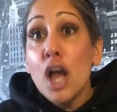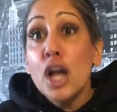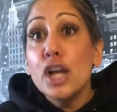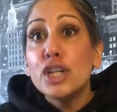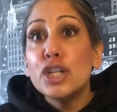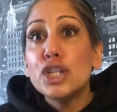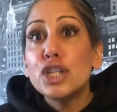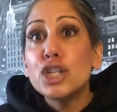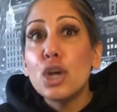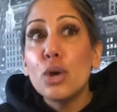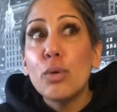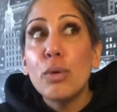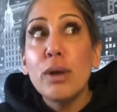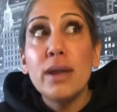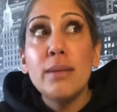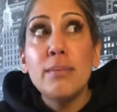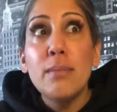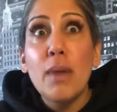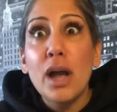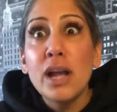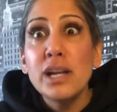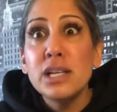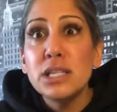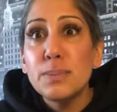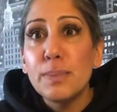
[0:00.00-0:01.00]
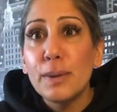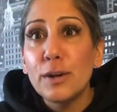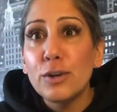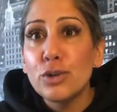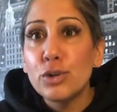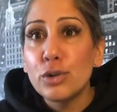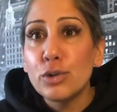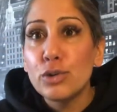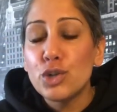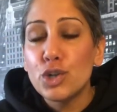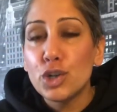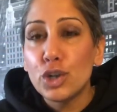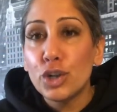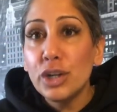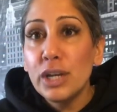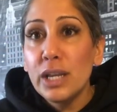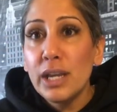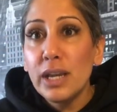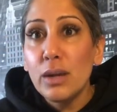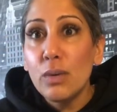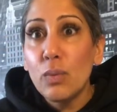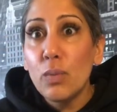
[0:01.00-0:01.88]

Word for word: So in my spiritual journey,